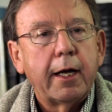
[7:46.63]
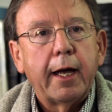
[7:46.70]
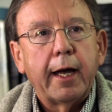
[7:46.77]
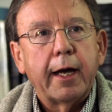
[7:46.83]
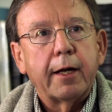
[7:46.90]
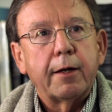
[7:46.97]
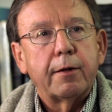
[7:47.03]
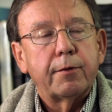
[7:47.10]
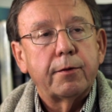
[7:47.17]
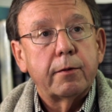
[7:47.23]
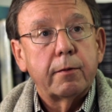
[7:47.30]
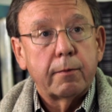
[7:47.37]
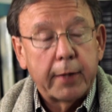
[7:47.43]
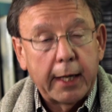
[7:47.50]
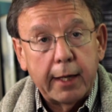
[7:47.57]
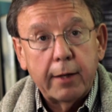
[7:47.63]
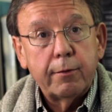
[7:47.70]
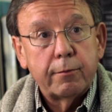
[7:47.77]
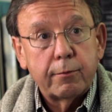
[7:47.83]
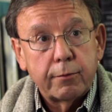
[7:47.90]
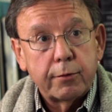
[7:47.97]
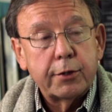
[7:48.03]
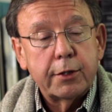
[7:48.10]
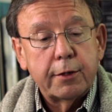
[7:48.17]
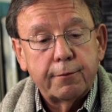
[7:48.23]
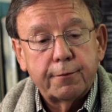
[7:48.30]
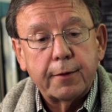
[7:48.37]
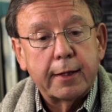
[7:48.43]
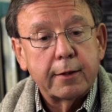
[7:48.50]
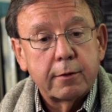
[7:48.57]
And they receive
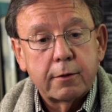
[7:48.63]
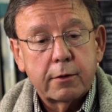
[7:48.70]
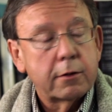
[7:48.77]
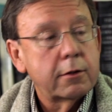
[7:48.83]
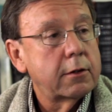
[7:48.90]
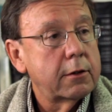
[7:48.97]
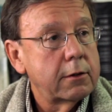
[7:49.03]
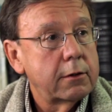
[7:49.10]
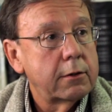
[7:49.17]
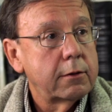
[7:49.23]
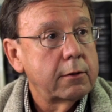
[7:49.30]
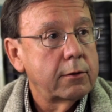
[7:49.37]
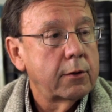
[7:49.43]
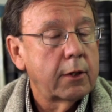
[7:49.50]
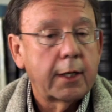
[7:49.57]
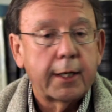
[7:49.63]
funds to